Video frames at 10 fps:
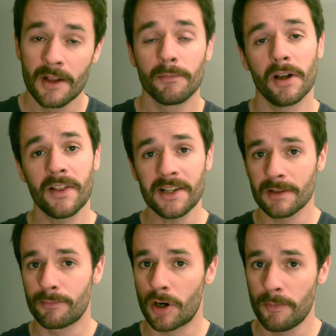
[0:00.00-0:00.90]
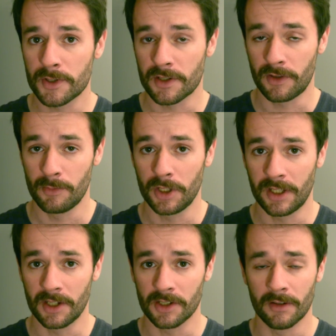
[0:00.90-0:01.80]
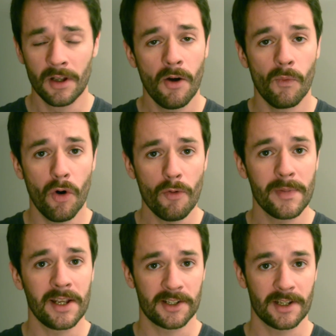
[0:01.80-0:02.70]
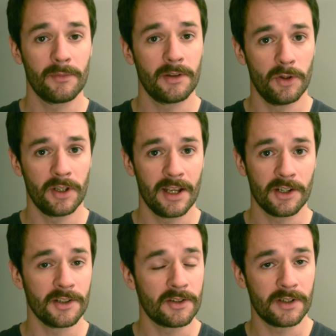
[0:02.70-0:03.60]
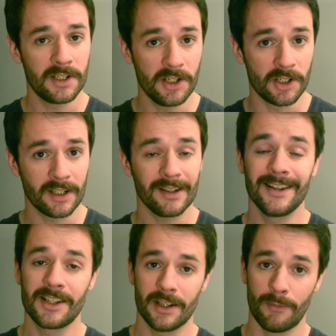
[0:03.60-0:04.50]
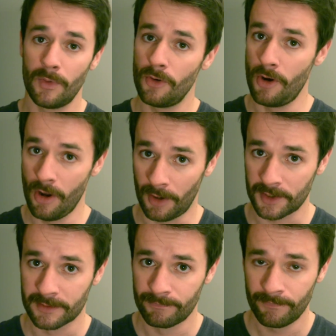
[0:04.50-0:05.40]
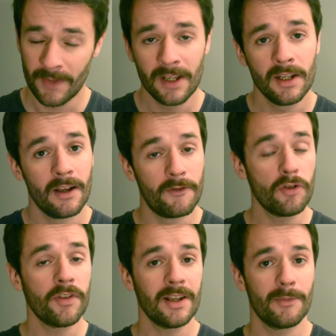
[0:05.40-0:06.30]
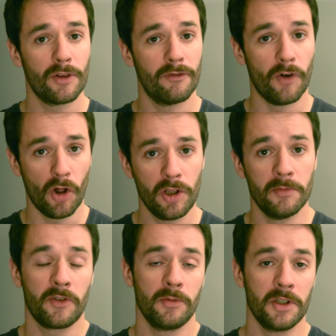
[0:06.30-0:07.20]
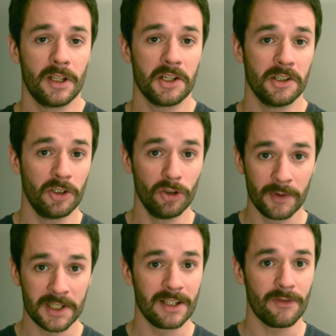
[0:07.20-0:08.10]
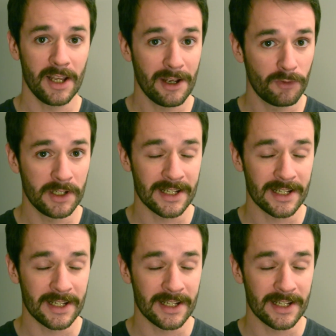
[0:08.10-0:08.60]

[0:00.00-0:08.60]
But if that's the purpose of communication, what makes some communication strategic and some not? If you think about the volume of communication you receive every